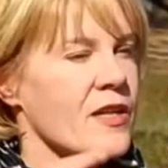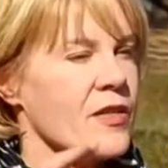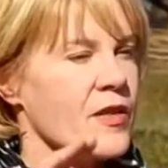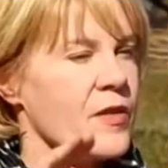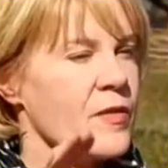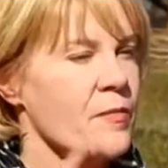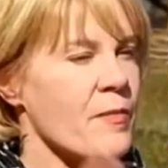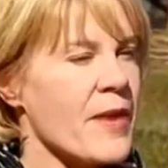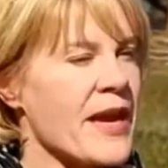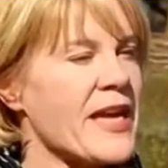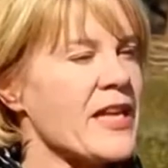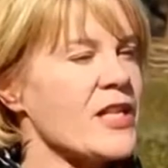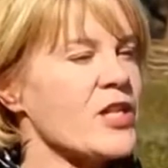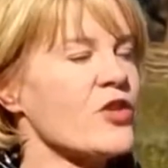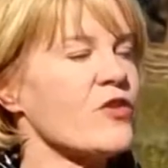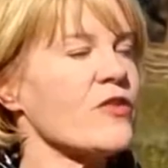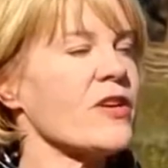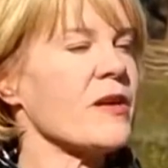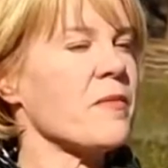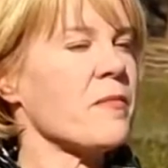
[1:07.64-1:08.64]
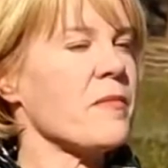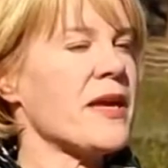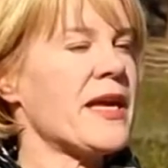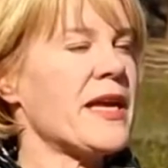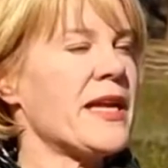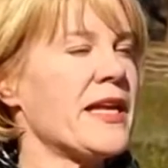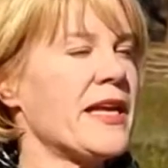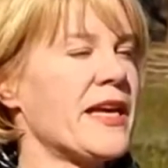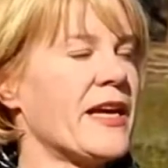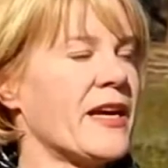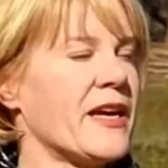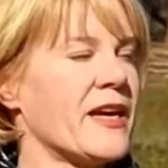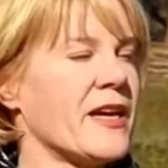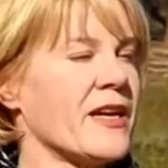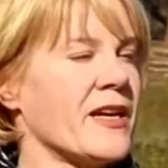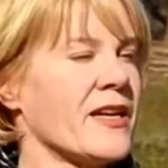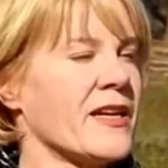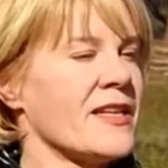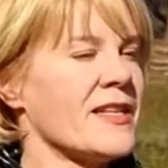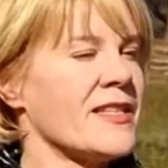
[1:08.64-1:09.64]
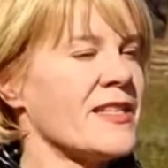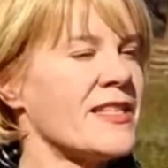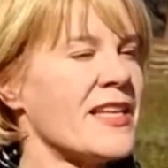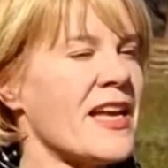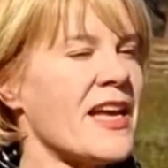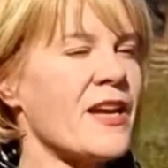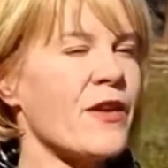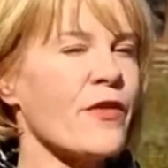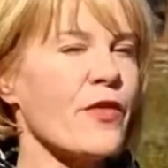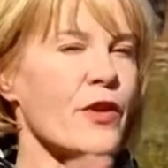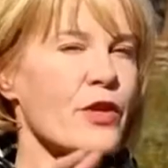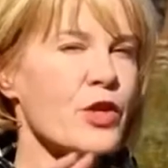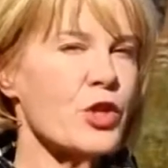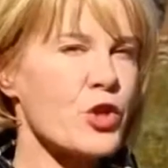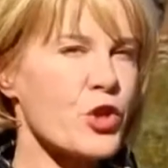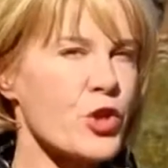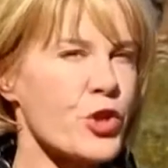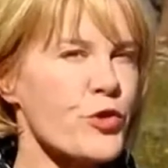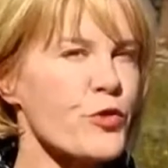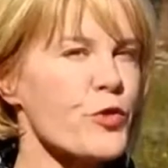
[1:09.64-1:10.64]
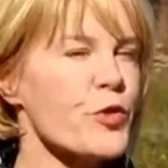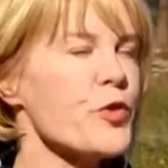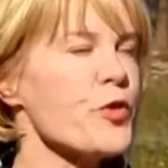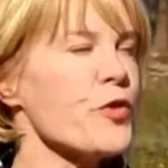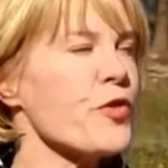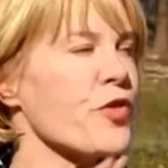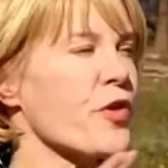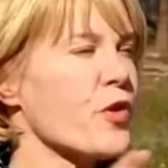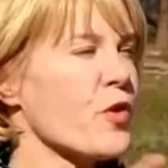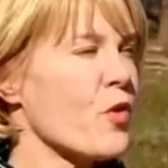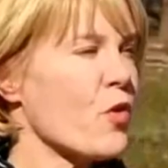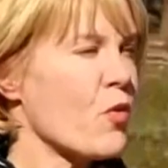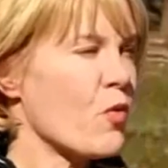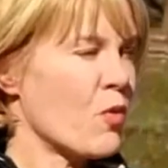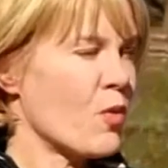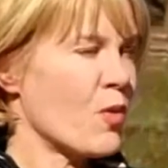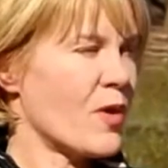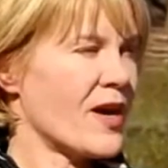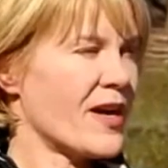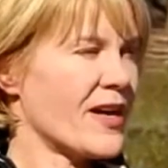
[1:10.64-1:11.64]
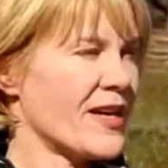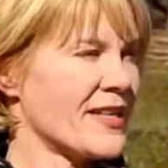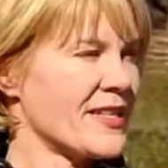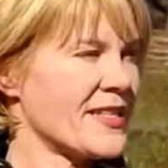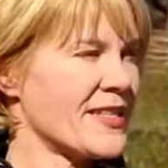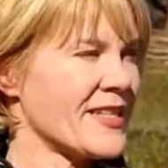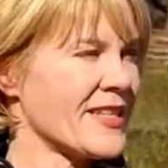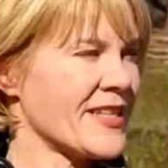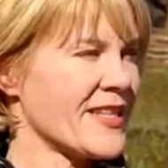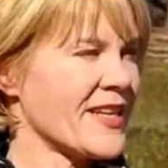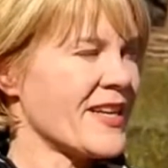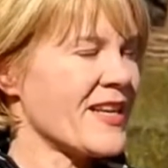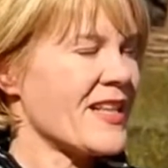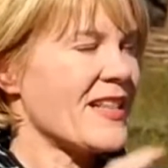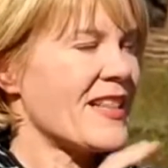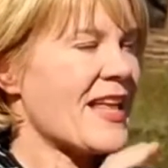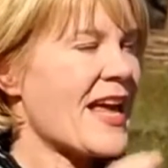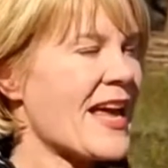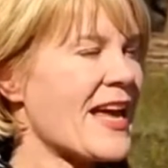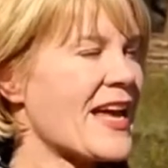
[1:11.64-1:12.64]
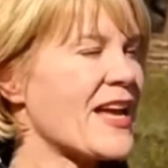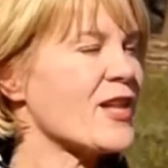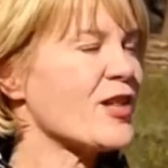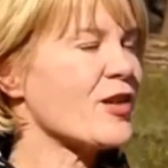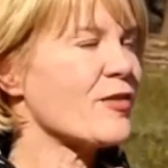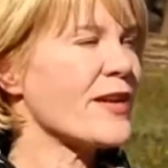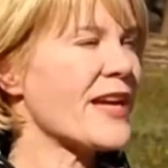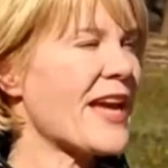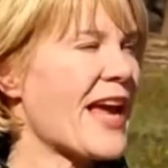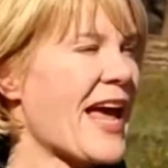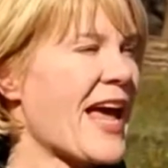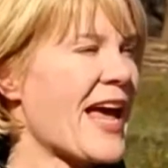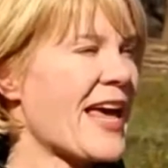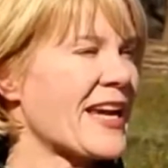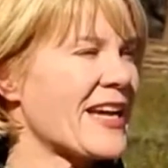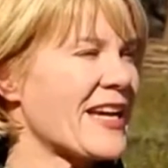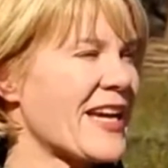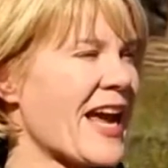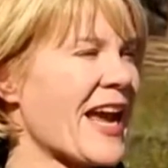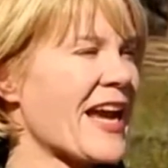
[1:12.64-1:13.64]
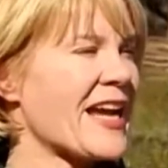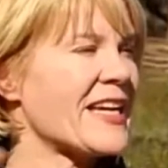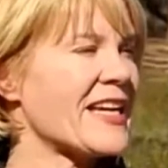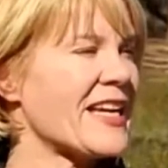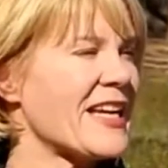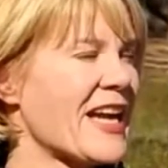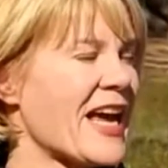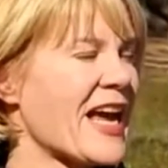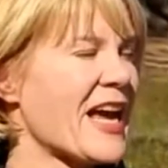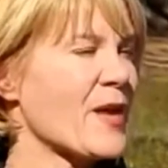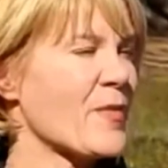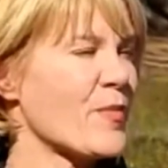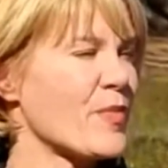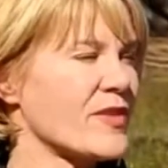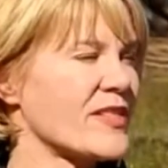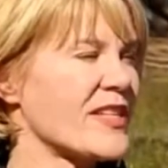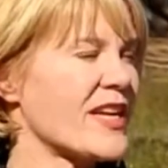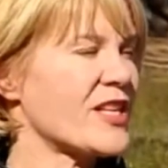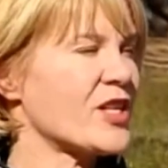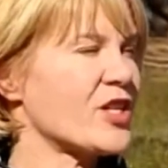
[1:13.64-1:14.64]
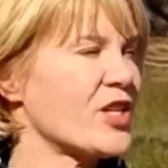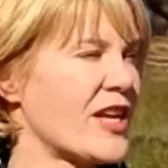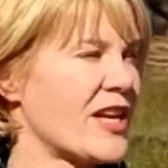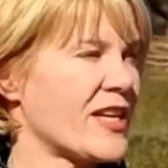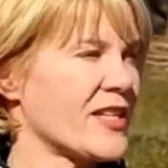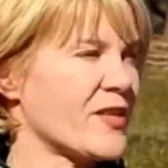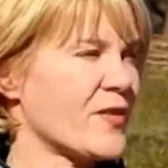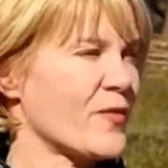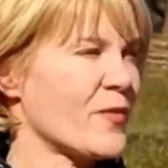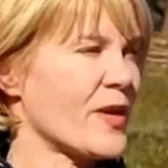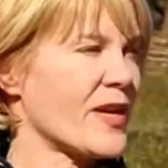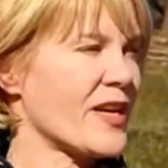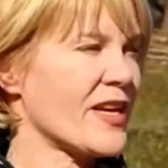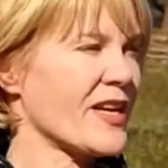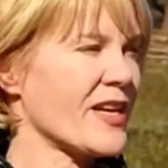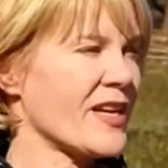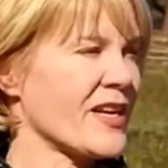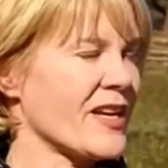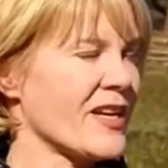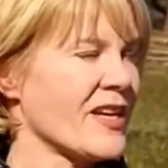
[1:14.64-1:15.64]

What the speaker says: the mainstream media said the truth was that Hillary had a 99% chance of winning.